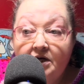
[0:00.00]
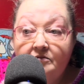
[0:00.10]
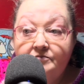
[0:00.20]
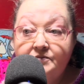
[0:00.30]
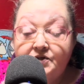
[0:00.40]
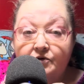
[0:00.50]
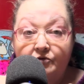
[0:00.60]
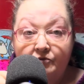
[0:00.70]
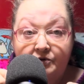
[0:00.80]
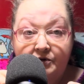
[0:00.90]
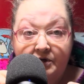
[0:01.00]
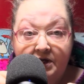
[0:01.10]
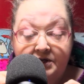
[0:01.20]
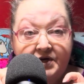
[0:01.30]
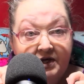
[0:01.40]
So
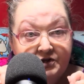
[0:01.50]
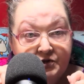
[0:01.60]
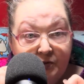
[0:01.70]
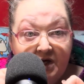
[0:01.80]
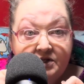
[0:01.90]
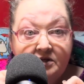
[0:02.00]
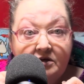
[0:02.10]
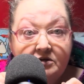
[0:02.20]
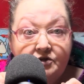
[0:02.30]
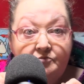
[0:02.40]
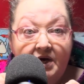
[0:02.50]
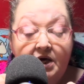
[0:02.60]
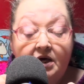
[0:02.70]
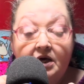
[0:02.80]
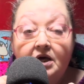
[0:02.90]
it takes twice as long to
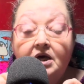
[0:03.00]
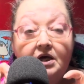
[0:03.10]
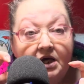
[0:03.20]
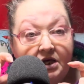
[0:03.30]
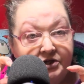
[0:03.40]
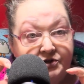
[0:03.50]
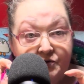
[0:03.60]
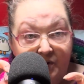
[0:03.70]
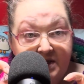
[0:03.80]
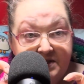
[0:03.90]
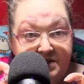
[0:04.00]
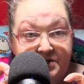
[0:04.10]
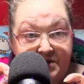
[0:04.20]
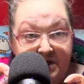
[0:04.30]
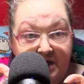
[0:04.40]
make. It is twice as
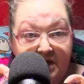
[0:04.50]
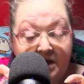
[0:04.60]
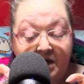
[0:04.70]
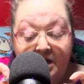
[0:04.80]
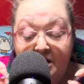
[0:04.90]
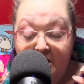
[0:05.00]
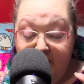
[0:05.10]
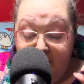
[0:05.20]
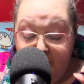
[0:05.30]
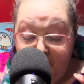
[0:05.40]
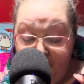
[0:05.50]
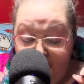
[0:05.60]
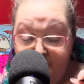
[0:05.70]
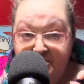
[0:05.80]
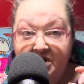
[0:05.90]
thick,
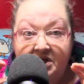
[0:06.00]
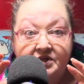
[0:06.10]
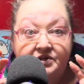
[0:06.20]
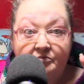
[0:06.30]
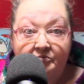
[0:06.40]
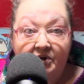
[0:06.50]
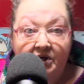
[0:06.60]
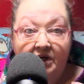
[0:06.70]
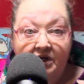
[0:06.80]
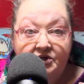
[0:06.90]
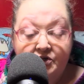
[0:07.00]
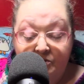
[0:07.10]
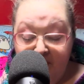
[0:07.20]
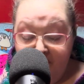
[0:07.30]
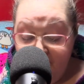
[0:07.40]
but it is completely and
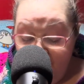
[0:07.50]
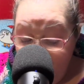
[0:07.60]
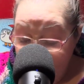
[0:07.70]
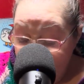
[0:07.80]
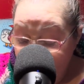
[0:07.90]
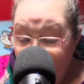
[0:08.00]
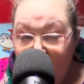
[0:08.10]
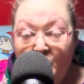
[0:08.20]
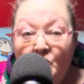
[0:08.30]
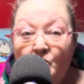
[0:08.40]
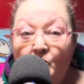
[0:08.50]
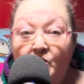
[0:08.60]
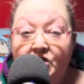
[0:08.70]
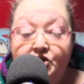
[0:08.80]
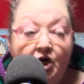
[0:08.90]
totally reversible,
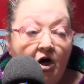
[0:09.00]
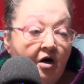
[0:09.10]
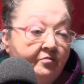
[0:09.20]
which I'm